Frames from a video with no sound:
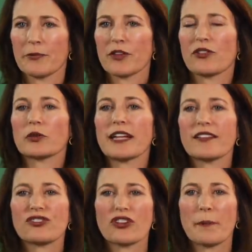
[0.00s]
So,
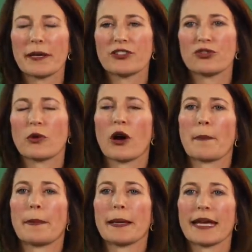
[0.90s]
let's jump into our
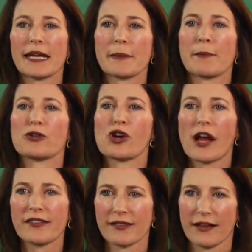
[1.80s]
planning
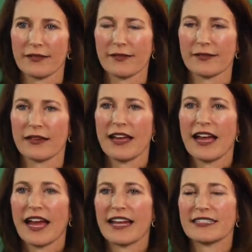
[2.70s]
process
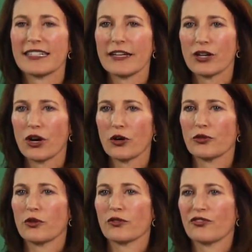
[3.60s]
and decode
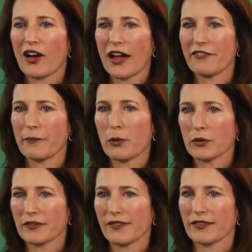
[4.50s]
those five
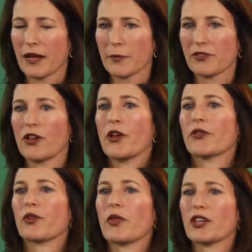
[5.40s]
important steps
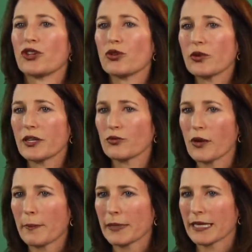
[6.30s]
so that you can
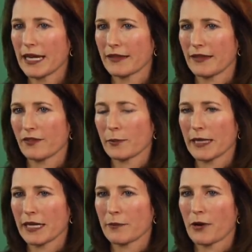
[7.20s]
replicate this
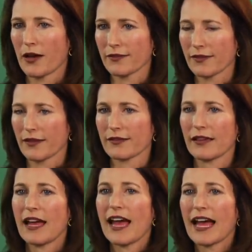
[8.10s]
planning process
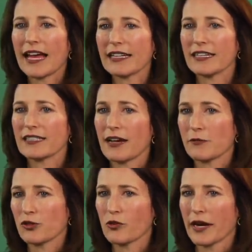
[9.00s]
anytime
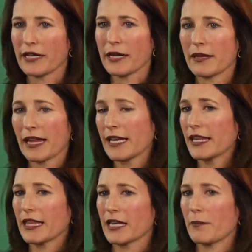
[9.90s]
you write
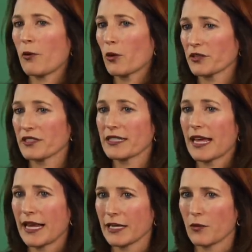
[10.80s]
anything important
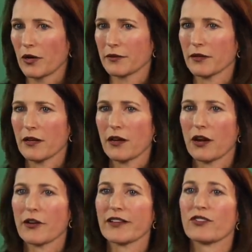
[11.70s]
to anyone.
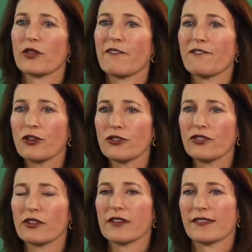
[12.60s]
All right, so the
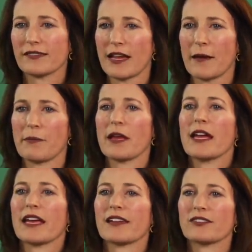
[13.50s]
first step
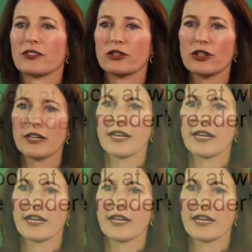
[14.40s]
is to look